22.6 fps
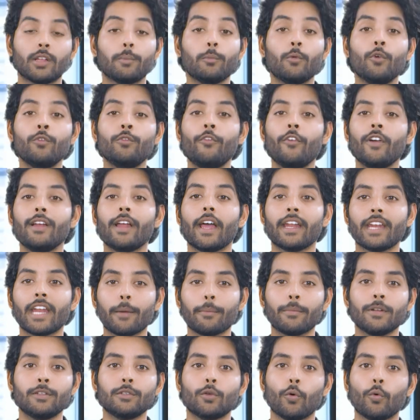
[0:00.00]
move will
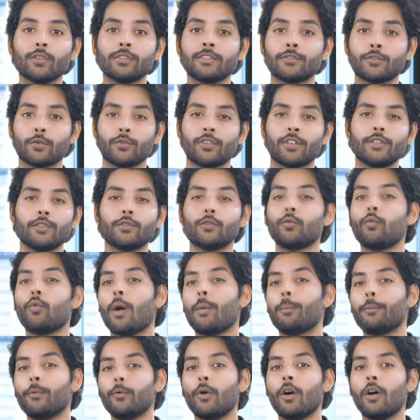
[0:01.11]
enable those students who are
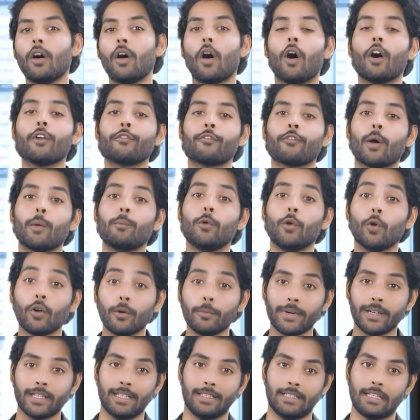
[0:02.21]
poor or from low
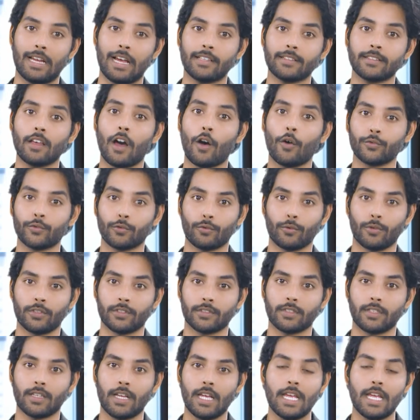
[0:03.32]
middle class households.